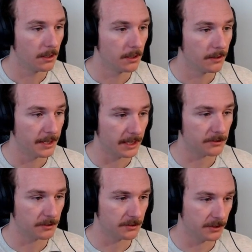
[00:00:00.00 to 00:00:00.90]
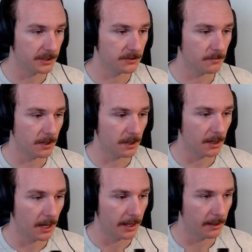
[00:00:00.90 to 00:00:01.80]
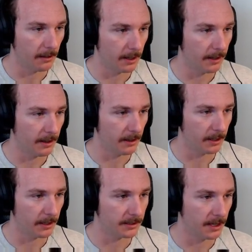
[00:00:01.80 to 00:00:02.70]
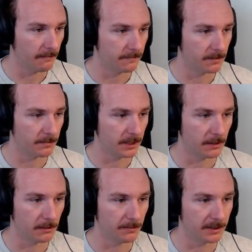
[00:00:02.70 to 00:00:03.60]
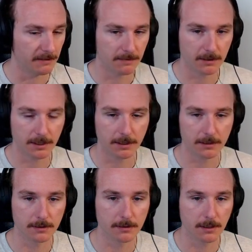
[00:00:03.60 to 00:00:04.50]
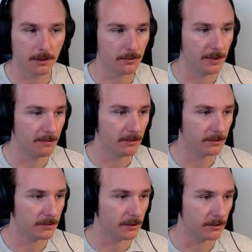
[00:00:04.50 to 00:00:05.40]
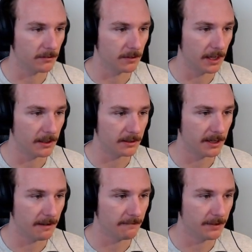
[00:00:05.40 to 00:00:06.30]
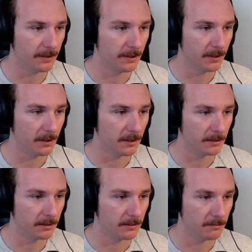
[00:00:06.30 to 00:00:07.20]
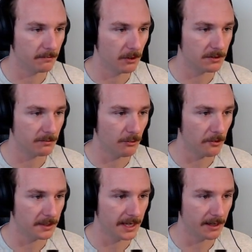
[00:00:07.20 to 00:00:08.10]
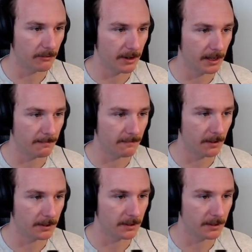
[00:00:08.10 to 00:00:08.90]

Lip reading: The next one, so this is where I like to have something a little bit different than other people. So I like to have the most important data right up front.